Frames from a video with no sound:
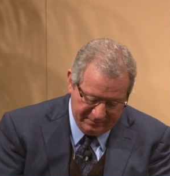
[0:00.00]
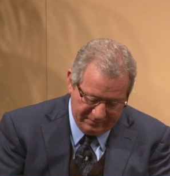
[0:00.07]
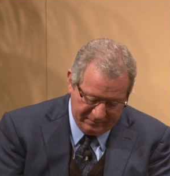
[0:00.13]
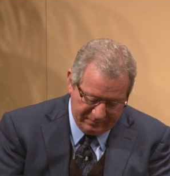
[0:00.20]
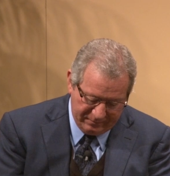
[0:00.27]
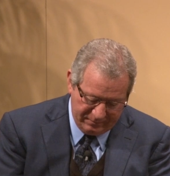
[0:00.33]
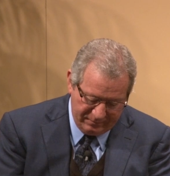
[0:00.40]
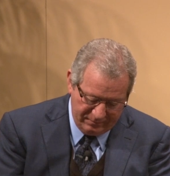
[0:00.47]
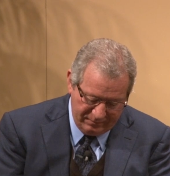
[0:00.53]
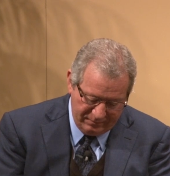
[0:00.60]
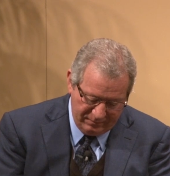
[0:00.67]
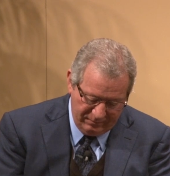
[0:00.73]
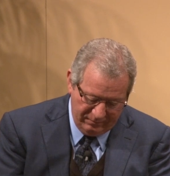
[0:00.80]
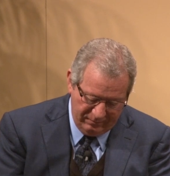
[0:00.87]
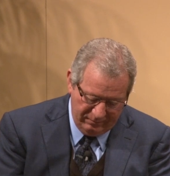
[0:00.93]

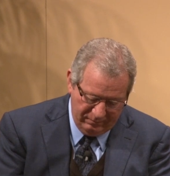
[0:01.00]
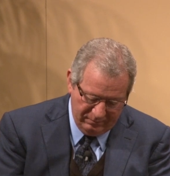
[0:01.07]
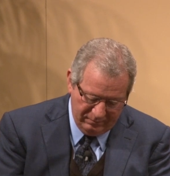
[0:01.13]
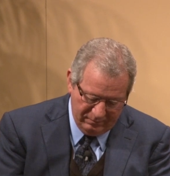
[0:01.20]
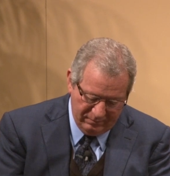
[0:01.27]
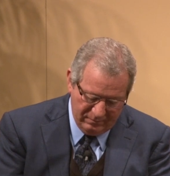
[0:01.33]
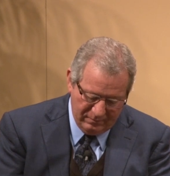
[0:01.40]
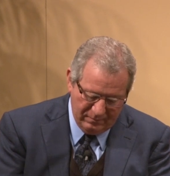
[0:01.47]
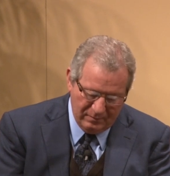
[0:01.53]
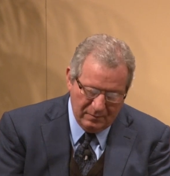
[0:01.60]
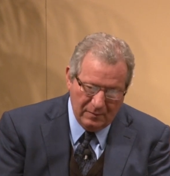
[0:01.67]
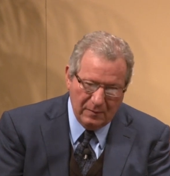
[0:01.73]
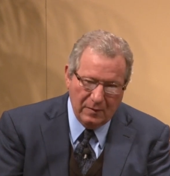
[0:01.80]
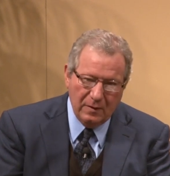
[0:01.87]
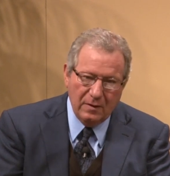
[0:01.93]

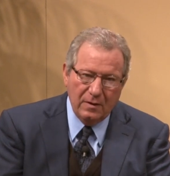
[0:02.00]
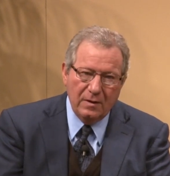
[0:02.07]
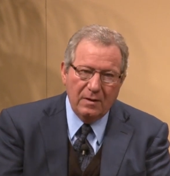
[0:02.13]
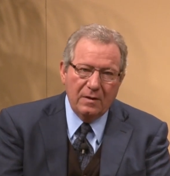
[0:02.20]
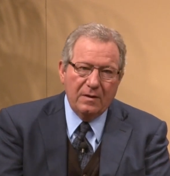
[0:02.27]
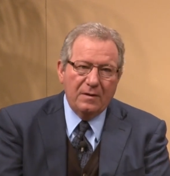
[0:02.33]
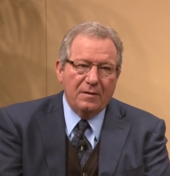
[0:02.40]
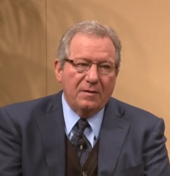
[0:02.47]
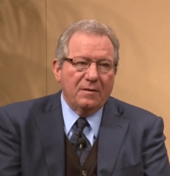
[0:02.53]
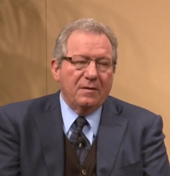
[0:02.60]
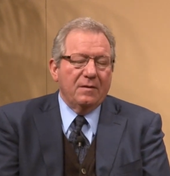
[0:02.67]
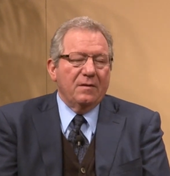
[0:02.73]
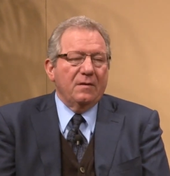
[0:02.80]
Nobody speaks.